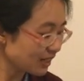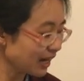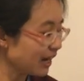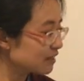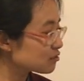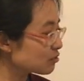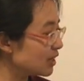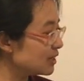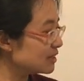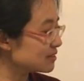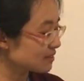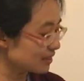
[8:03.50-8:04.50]

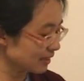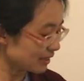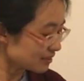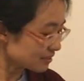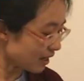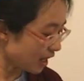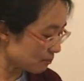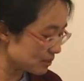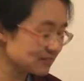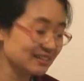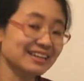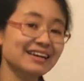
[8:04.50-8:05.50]
arthritis, another type,
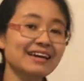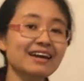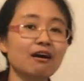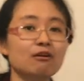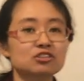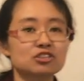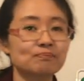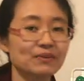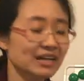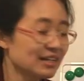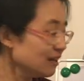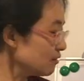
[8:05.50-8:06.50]
is the gout.
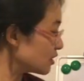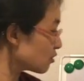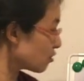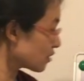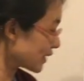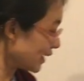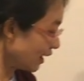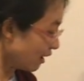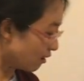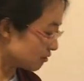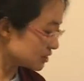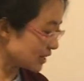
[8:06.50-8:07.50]
Now the
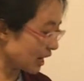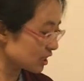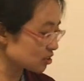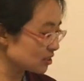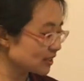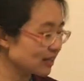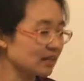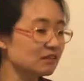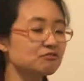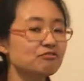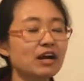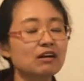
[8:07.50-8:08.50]
gout actually can
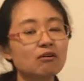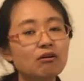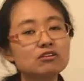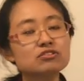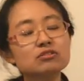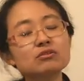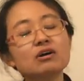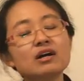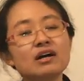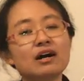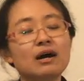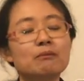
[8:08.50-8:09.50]
affect also
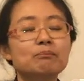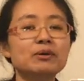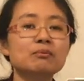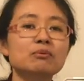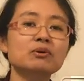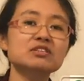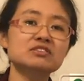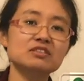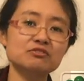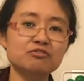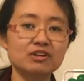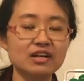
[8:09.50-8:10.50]
people with
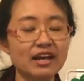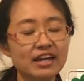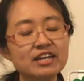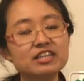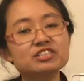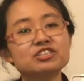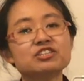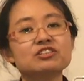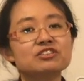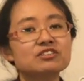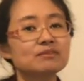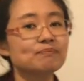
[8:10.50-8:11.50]
different
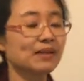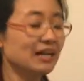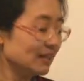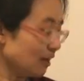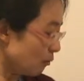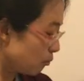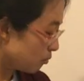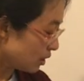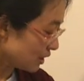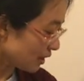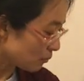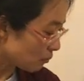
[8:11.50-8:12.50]
ages. Now
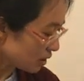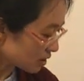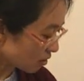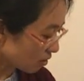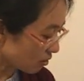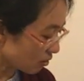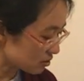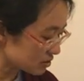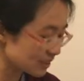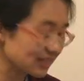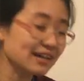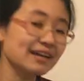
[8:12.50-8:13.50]
what
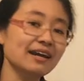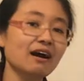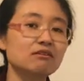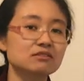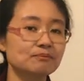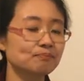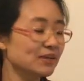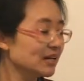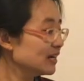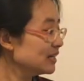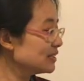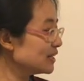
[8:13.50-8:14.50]
caused the gout?
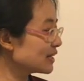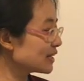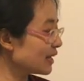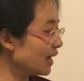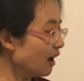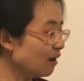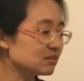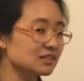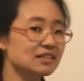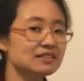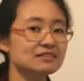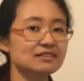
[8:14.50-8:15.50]
The gout
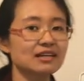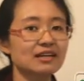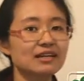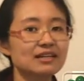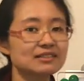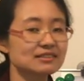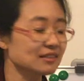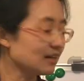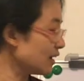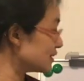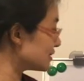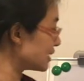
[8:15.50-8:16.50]
is
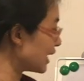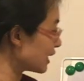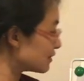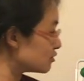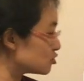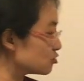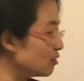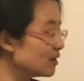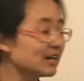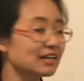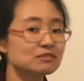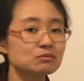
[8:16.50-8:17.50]
attack the joint
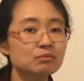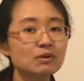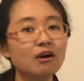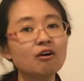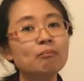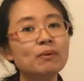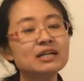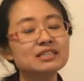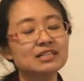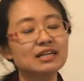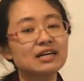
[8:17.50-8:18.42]
as well, but